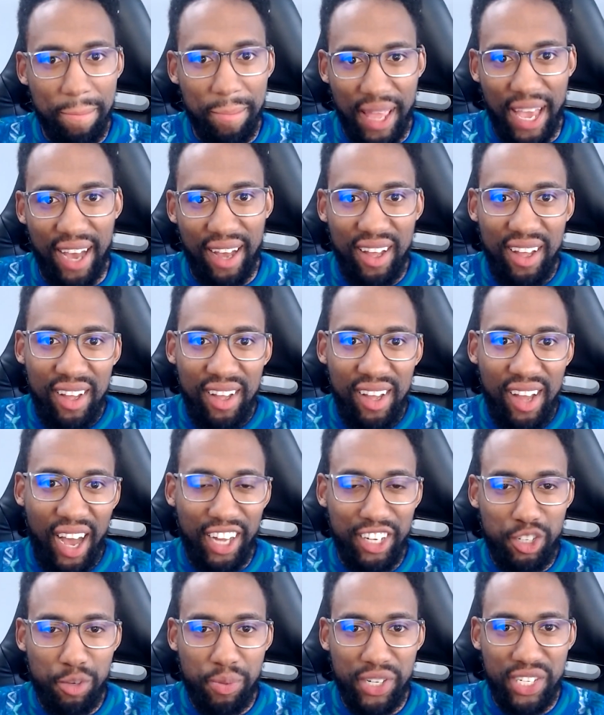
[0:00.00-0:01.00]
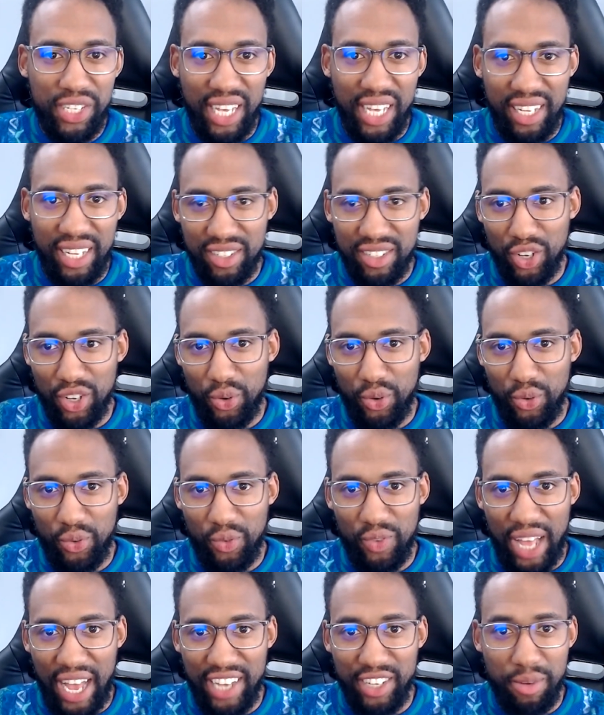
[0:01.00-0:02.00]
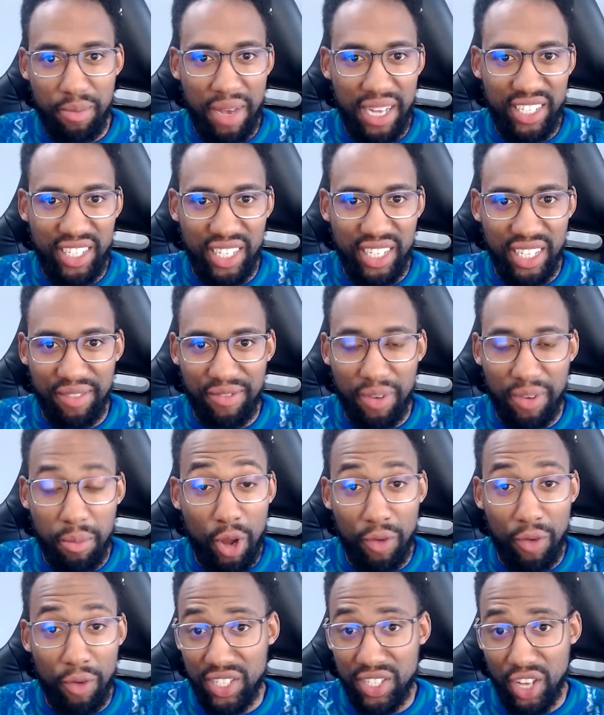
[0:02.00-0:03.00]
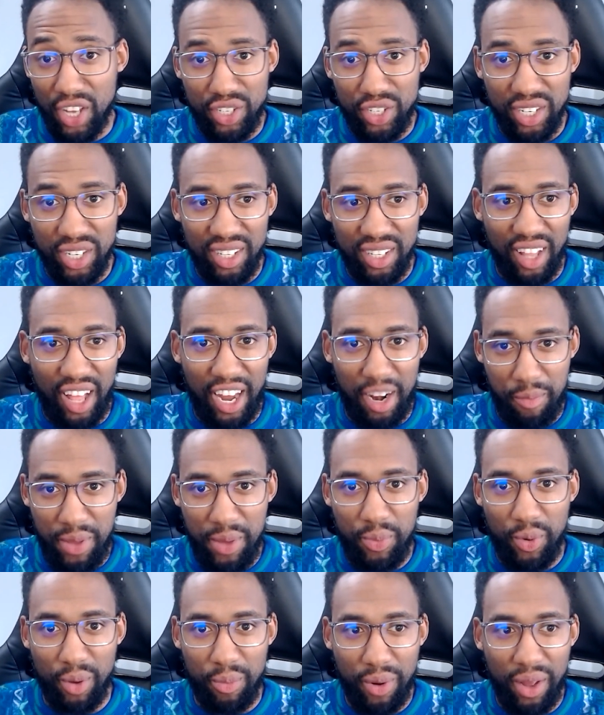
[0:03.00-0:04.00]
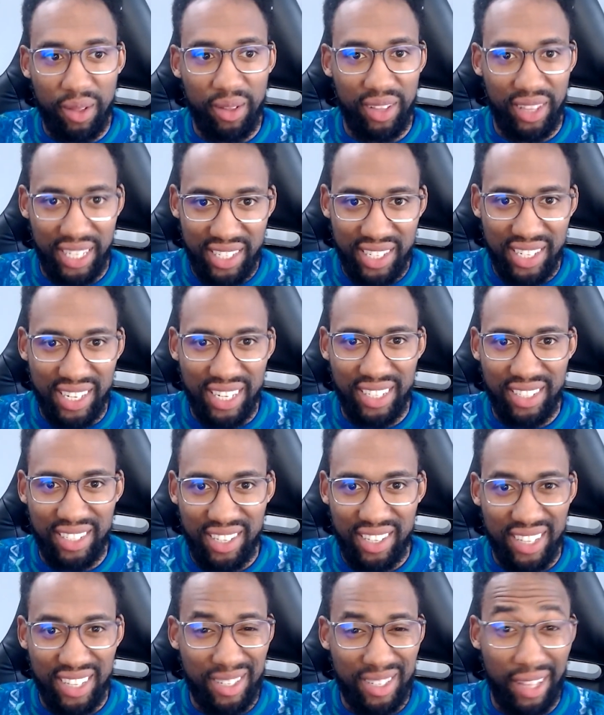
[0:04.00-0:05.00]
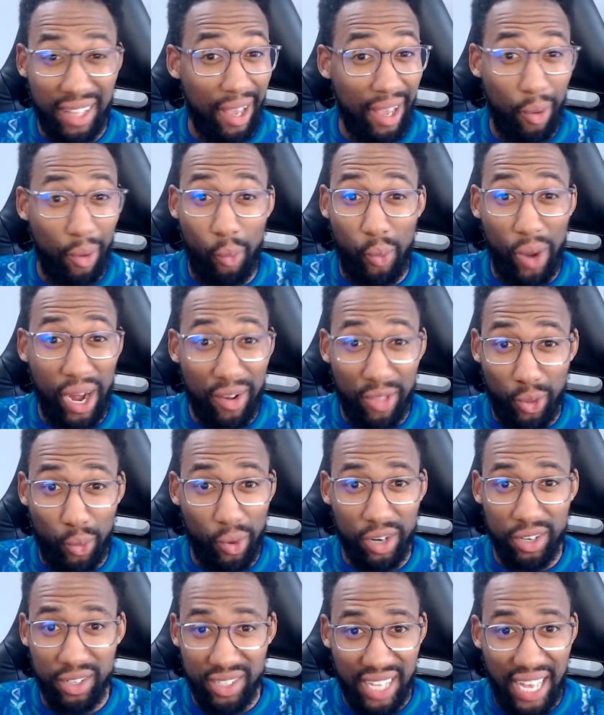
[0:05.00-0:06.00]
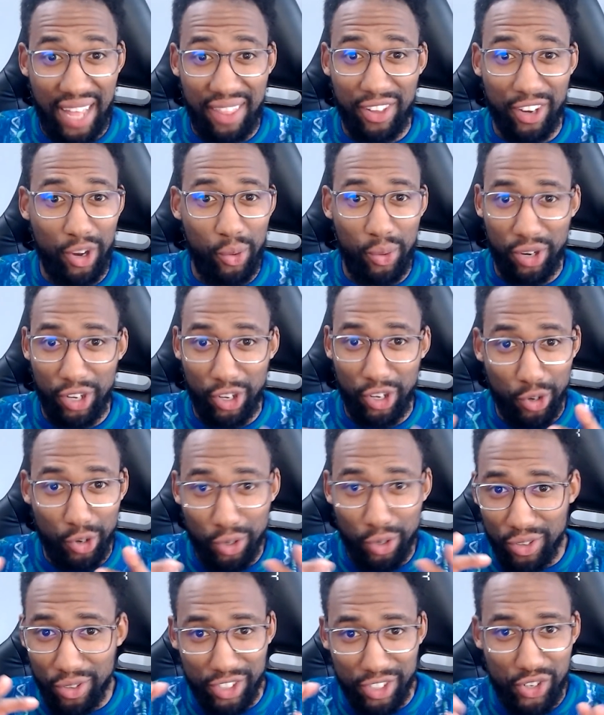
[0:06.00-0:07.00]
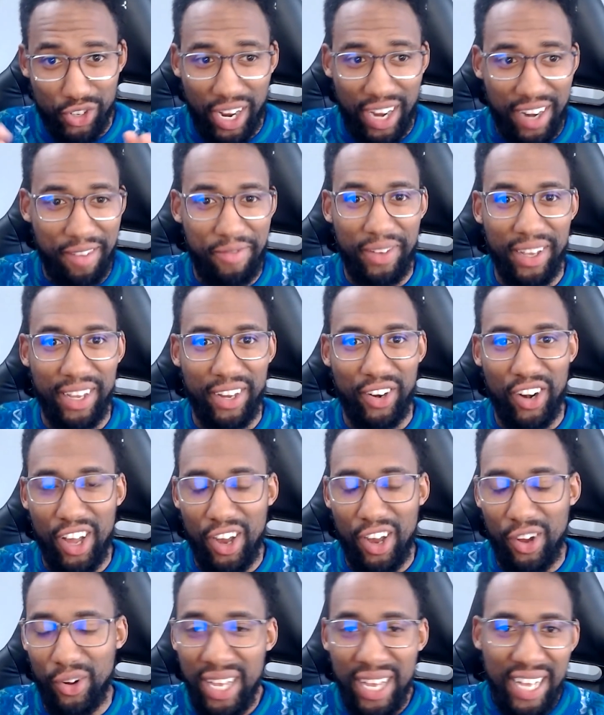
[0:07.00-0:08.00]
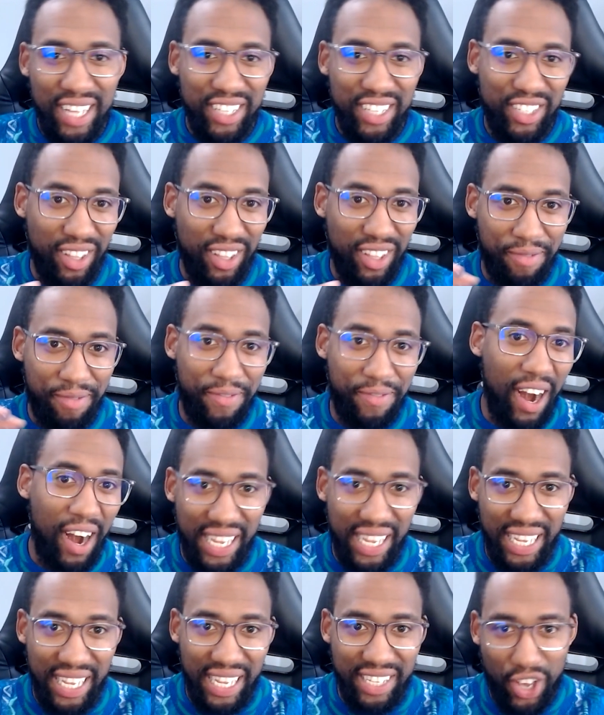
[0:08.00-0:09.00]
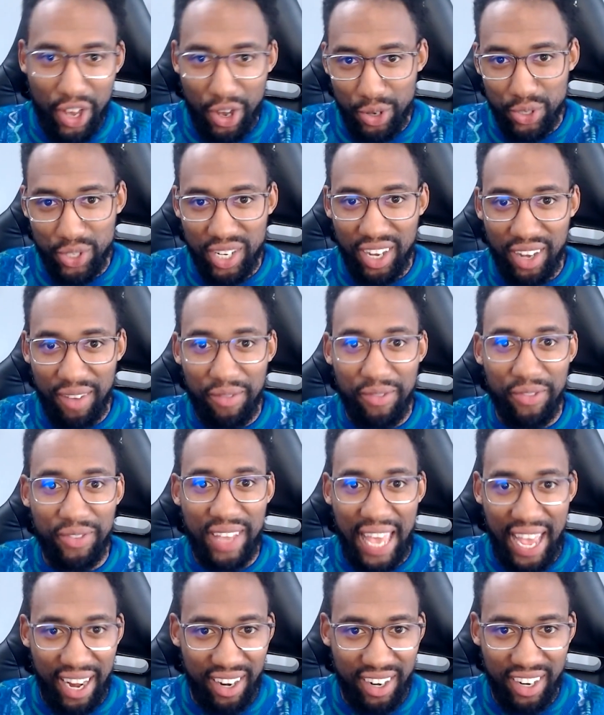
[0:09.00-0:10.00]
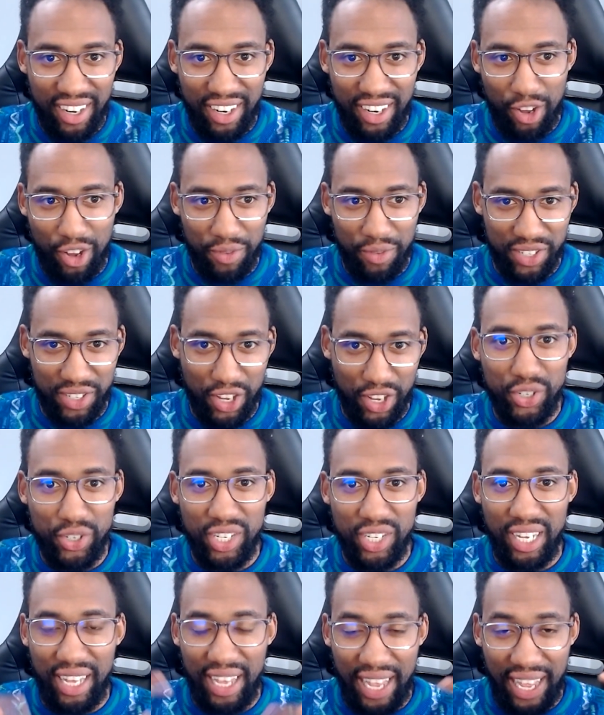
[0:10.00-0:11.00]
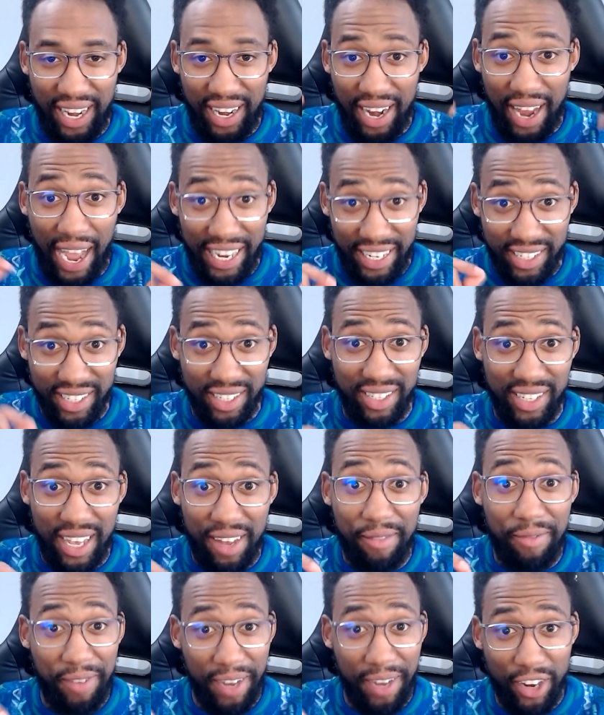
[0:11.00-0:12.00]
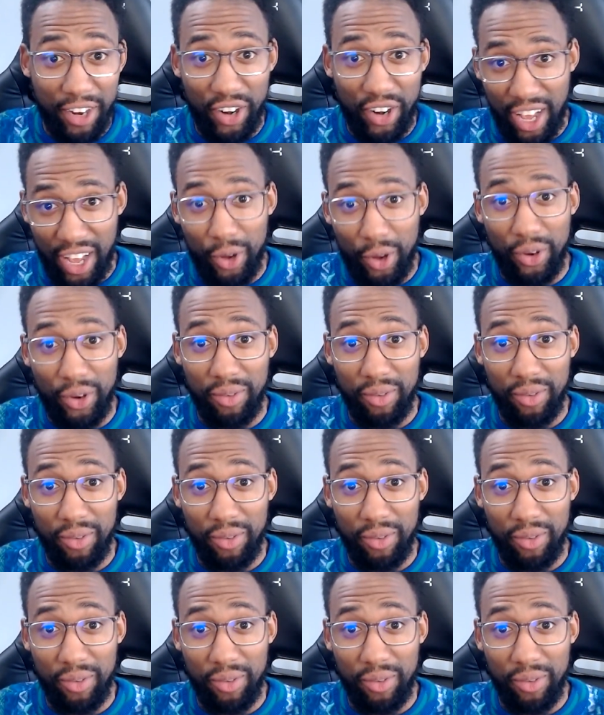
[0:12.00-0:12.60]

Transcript: Yeah. 100%. So, as you mentioned, from Nova Scotia, a lot of people are probably listening to this and being like, where in the world is that? They're going to Google, they're trying to figure it out. It's on the far east coast of Canada, Nova Scotia. And I just said, figure it out.